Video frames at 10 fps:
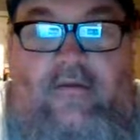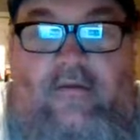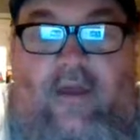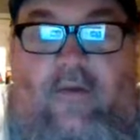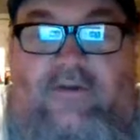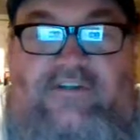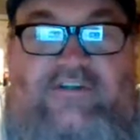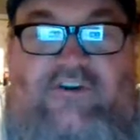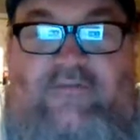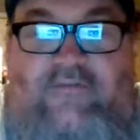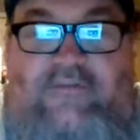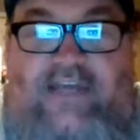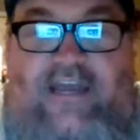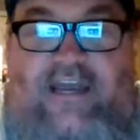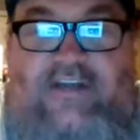I wasn't sure if it was
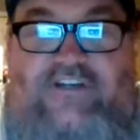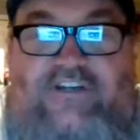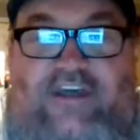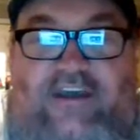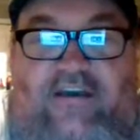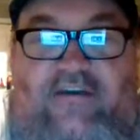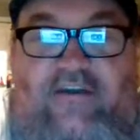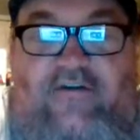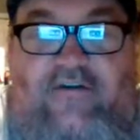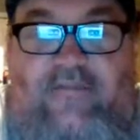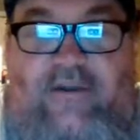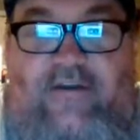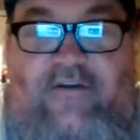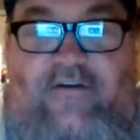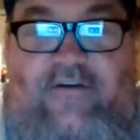like an inch thick, you know what I mean,
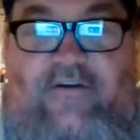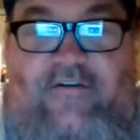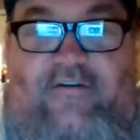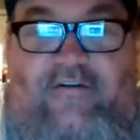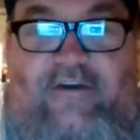or